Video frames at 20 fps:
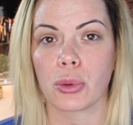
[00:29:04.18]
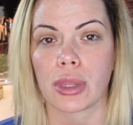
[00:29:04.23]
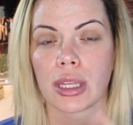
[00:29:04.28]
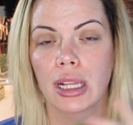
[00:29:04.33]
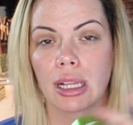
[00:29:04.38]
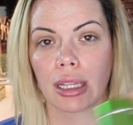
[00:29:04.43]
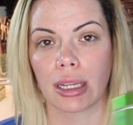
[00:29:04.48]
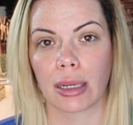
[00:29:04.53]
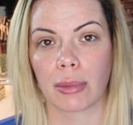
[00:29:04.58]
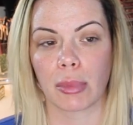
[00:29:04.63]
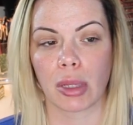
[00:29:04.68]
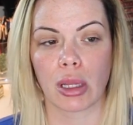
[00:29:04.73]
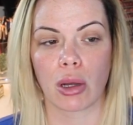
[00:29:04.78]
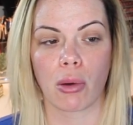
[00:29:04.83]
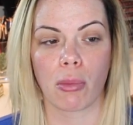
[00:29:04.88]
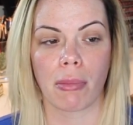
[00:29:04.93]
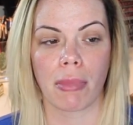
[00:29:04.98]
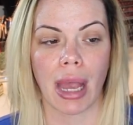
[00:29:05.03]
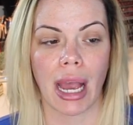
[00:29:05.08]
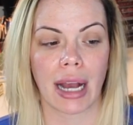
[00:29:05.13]
with a Glam
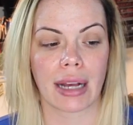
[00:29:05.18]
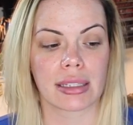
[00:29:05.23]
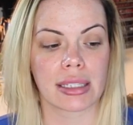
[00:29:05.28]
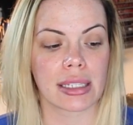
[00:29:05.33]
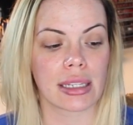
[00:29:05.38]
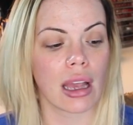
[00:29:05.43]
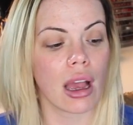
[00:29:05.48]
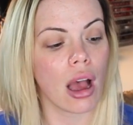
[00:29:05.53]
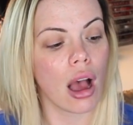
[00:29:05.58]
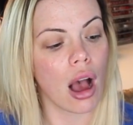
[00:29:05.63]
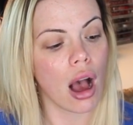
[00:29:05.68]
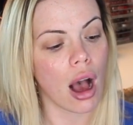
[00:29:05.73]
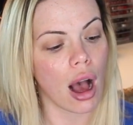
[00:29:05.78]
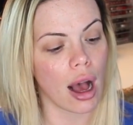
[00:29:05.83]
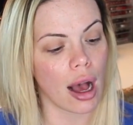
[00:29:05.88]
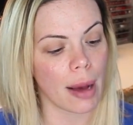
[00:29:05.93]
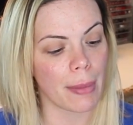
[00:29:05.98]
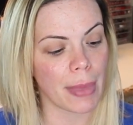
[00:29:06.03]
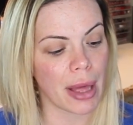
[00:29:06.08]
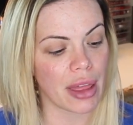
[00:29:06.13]
Glow mask.
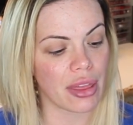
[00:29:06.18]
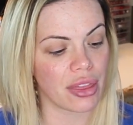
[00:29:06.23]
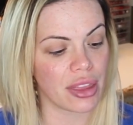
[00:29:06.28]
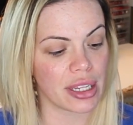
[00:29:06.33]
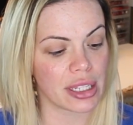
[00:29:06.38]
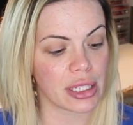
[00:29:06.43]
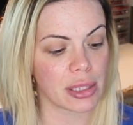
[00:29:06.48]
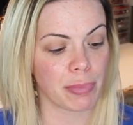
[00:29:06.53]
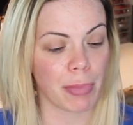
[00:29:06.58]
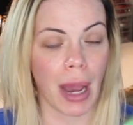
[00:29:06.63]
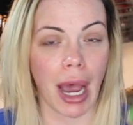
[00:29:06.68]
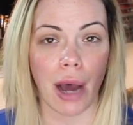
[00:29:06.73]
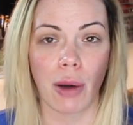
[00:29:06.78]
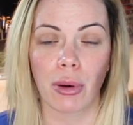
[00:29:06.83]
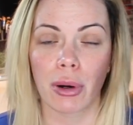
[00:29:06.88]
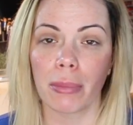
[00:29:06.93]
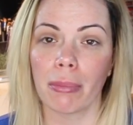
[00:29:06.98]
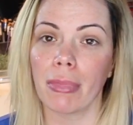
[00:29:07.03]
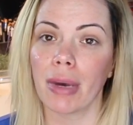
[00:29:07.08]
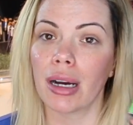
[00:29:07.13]
Um, this
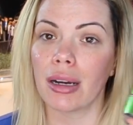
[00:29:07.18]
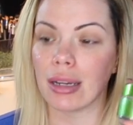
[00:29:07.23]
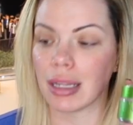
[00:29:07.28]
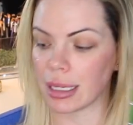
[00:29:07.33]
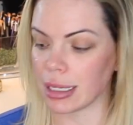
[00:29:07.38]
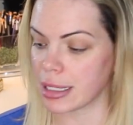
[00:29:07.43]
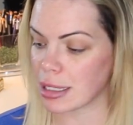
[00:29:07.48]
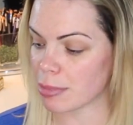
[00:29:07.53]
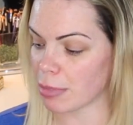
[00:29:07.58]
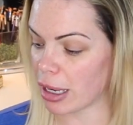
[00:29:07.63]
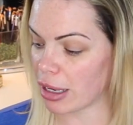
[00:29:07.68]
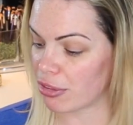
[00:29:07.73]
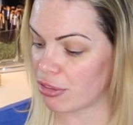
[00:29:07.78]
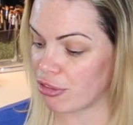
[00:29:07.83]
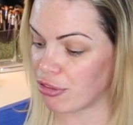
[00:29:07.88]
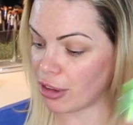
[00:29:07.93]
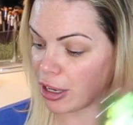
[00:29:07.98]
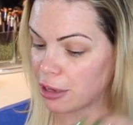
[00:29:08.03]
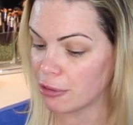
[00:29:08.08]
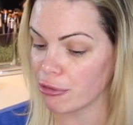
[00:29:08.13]
Power Mud is my
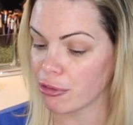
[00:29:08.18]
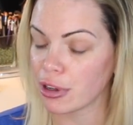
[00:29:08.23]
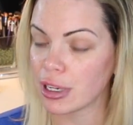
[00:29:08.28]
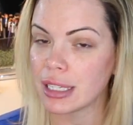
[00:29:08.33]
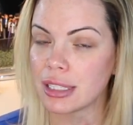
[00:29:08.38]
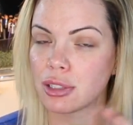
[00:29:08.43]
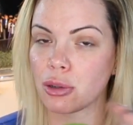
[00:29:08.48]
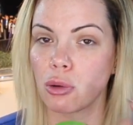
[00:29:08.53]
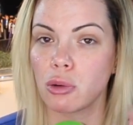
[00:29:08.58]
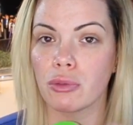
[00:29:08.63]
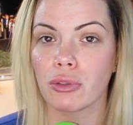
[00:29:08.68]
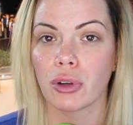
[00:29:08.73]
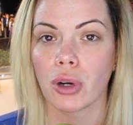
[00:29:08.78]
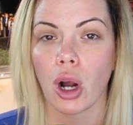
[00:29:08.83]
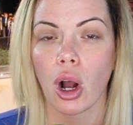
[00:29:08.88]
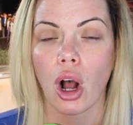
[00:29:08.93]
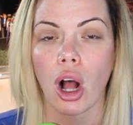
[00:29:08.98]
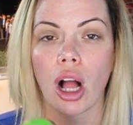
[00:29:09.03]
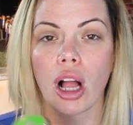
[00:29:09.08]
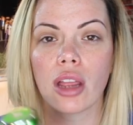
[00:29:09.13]
favorite
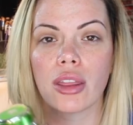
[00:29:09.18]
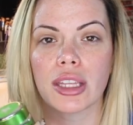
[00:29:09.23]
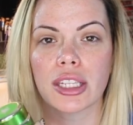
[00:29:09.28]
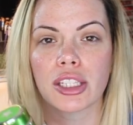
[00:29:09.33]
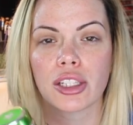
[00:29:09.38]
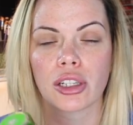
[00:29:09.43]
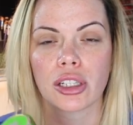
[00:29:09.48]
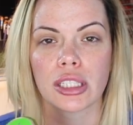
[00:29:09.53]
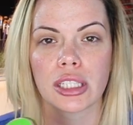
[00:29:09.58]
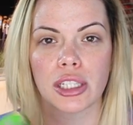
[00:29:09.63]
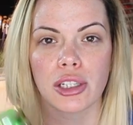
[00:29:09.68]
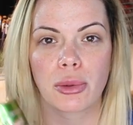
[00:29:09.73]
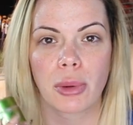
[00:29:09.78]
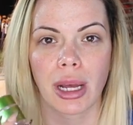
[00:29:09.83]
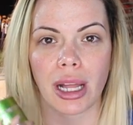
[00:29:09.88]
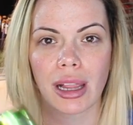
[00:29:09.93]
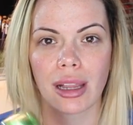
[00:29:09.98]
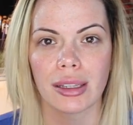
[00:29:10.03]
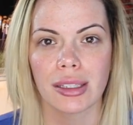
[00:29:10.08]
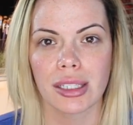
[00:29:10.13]
overall. This turns into
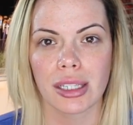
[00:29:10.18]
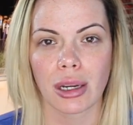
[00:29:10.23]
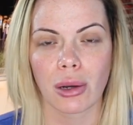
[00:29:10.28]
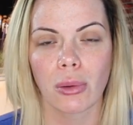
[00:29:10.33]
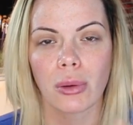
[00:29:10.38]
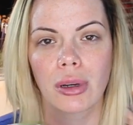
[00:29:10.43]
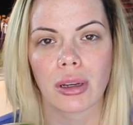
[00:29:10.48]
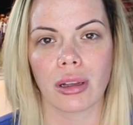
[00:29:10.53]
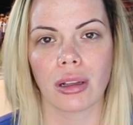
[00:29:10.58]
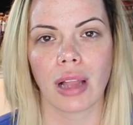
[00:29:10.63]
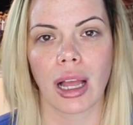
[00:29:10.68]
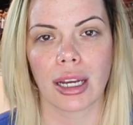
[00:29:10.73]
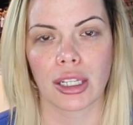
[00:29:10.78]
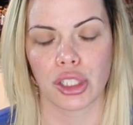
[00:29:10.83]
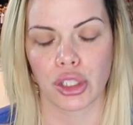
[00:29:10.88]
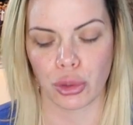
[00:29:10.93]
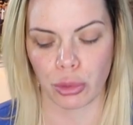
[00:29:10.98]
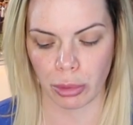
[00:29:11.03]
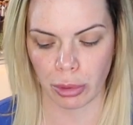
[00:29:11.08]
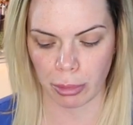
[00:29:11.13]
a cleansing oil
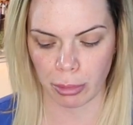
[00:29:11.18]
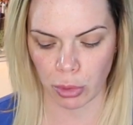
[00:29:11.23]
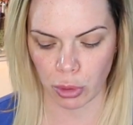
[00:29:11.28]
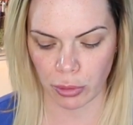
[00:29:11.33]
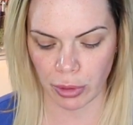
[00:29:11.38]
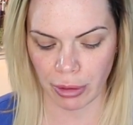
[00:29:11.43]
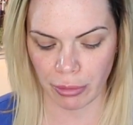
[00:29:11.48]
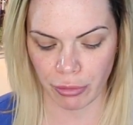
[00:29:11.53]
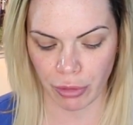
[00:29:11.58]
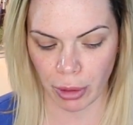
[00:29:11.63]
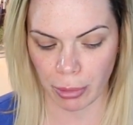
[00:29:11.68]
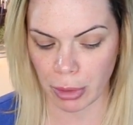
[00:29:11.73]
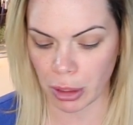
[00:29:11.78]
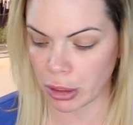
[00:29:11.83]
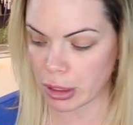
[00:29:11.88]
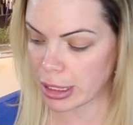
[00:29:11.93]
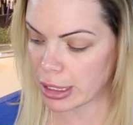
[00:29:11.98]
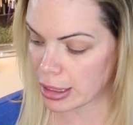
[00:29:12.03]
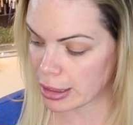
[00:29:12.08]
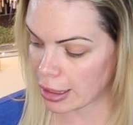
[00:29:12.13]
as you remove it from
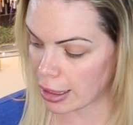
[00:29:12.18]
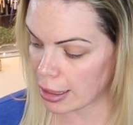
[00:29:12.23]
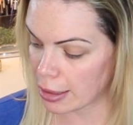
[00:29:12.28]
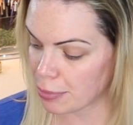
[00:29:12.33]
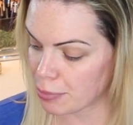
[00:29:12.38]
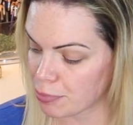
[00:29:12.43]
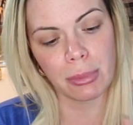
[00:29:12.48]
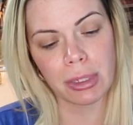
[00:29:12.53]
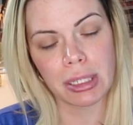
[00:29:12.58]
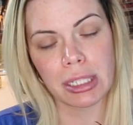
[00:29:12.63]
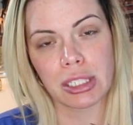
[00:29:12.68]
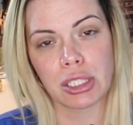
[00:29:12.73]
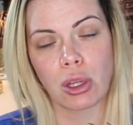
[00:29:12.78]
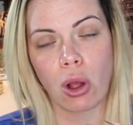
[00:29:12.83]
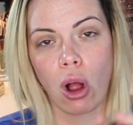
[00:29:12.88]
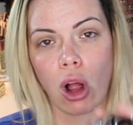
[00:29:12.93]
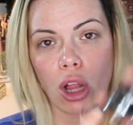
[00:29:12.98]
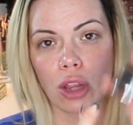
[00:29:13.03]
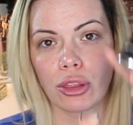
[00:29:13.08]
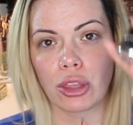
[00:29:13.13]
your skin. One is
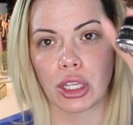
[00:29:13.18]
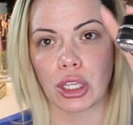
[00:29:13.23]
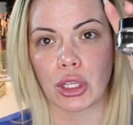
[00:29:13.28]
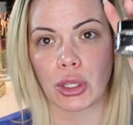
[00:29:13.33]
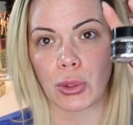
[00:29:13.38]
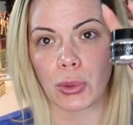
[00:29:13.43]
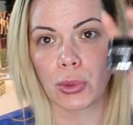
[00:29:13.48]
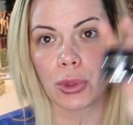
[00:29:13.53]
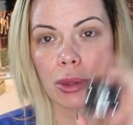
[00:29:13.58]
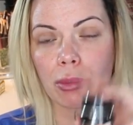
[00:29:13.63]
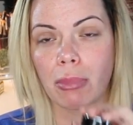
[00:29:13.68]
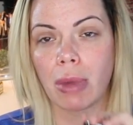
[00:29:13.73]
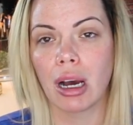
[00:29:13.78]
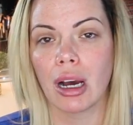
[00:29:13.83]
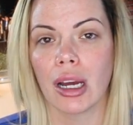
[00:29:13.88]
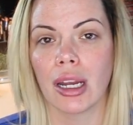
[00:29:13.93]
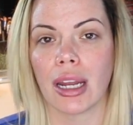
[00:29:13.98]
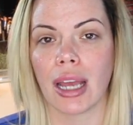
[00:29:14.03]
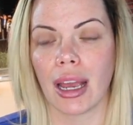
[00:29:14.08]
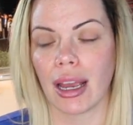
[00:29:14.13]
called the Youth
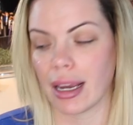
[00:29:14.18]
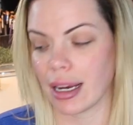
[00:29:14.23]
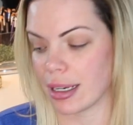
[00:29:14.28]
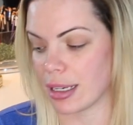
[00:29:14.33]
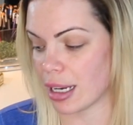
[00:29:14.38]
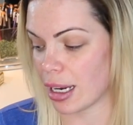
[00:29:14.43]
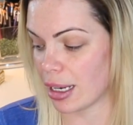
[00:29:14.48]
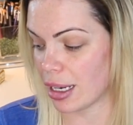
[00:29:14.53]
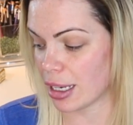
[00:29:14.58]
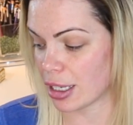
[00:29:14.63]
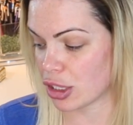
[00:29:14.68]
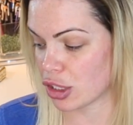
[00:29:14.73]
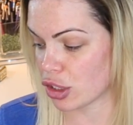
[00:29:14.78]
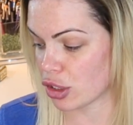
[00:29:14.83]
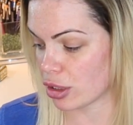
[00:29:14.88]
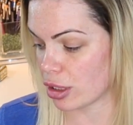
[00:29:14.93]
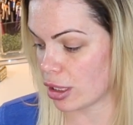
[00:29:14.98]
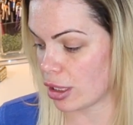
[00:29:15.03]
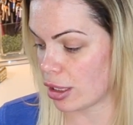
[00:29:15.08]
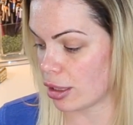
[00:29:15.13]
Mud and I
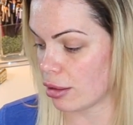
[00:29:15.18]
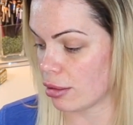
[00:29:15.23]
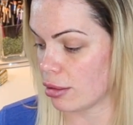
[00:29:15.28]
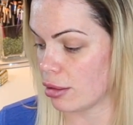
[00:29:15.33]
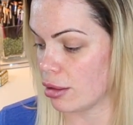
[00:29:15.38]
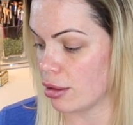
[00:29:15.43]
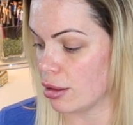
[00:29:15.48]
actually